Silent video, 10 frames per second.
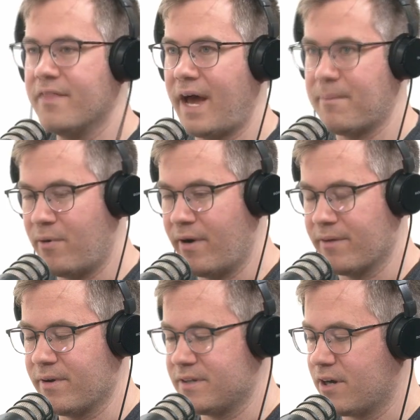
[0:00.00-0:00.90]
that
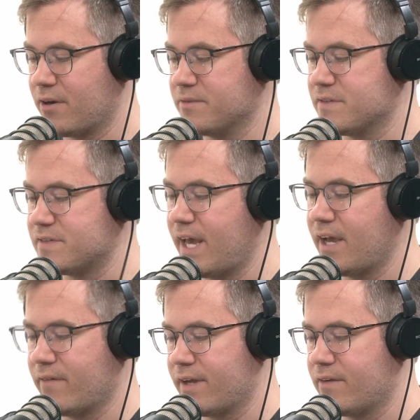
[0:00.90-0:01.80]
point, what Derik was just
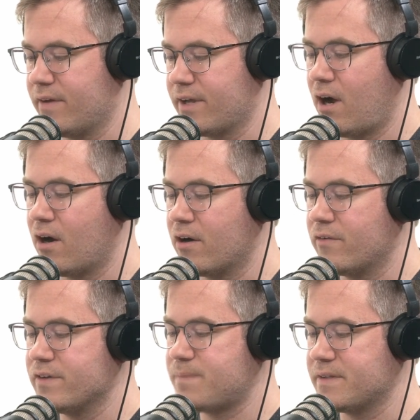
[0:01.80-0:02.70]
saying, like like our
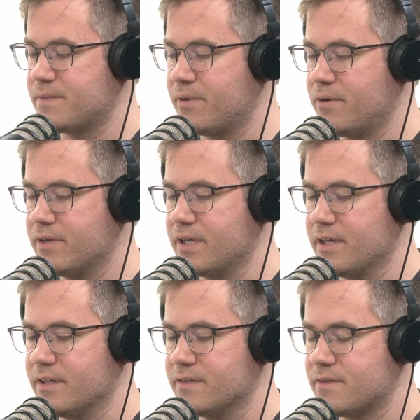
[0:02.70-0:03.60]
responsibility
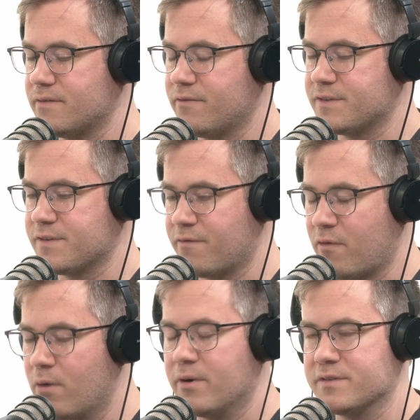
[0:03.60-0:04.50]
is first and
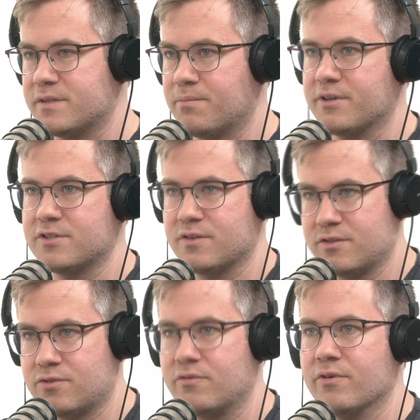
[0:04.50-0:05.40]
foremost to preach the
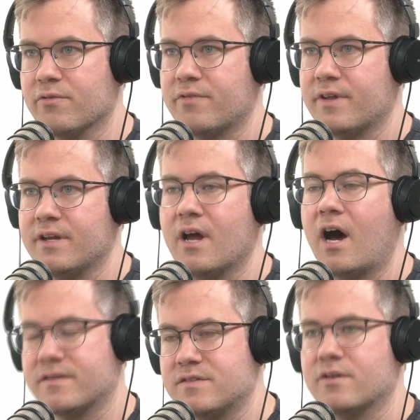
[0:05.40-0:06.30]
truth and
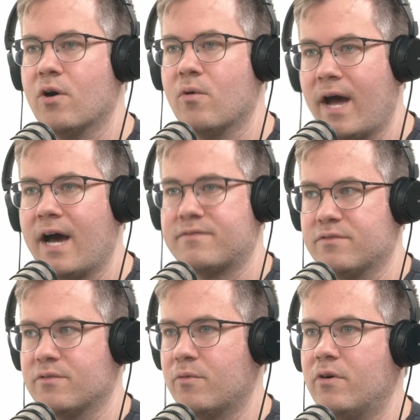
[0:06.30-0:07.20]
not to go
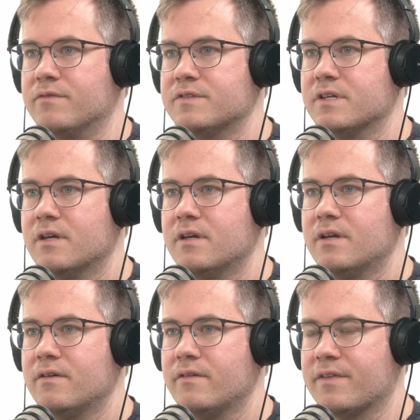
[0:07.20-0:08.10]
after the wolves. Right.
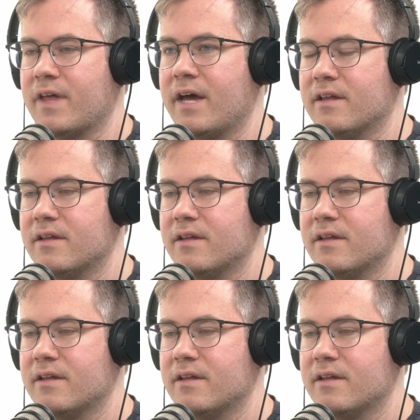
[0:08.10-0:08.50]
Love that. Like that. Like